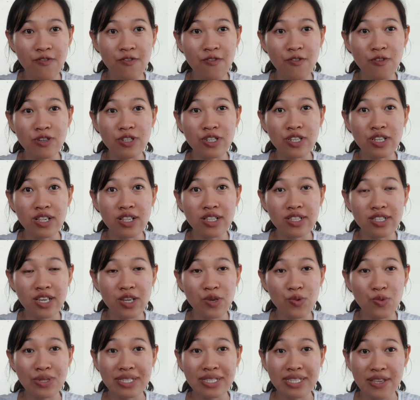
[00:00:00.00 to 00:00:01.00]
for
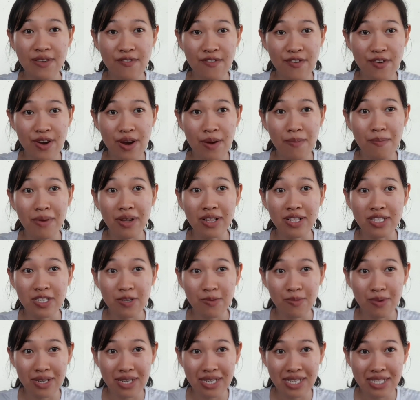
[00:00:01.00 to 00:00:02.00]
children with severe and
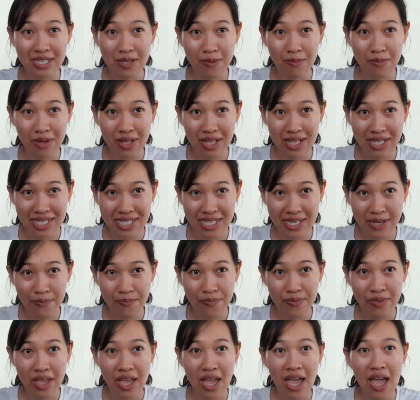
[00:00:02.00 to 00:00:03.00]
multiple disability.